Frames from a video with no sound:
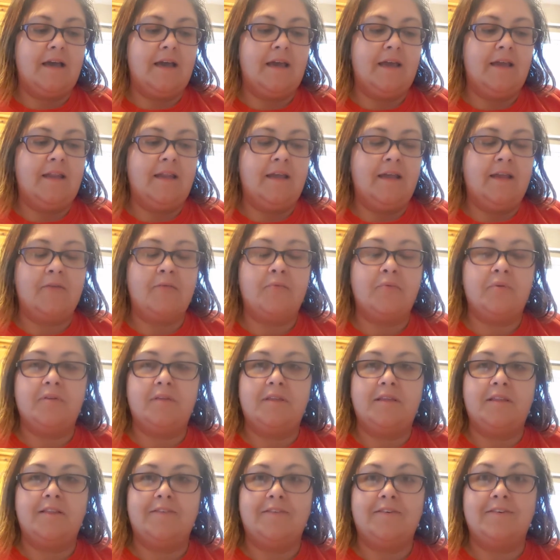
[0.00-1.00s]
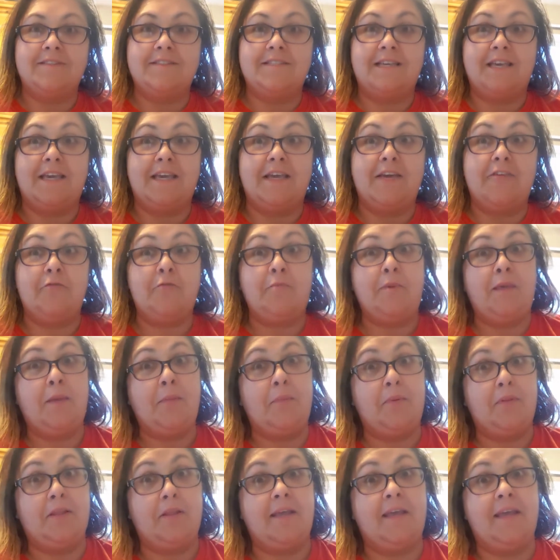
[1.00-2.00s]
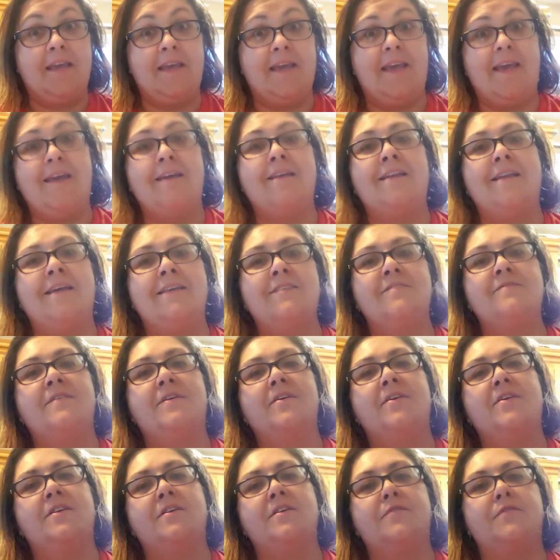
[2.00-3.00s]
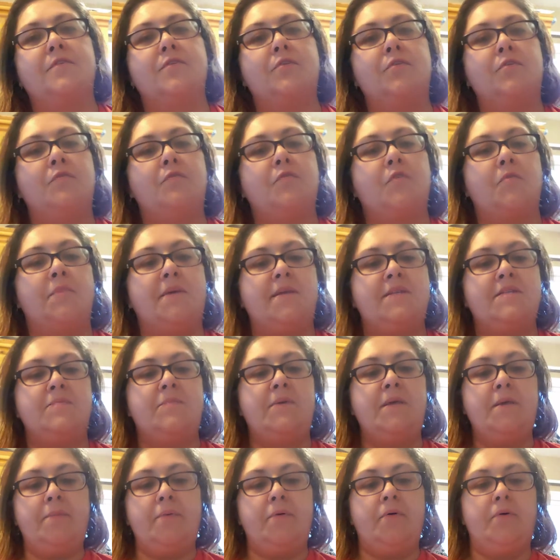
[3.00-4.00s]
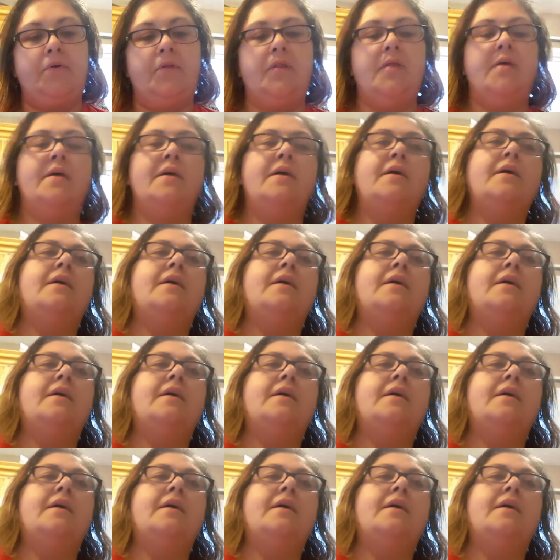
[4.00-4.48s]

I had had a really long day of peopling, and it's very difficult for me to people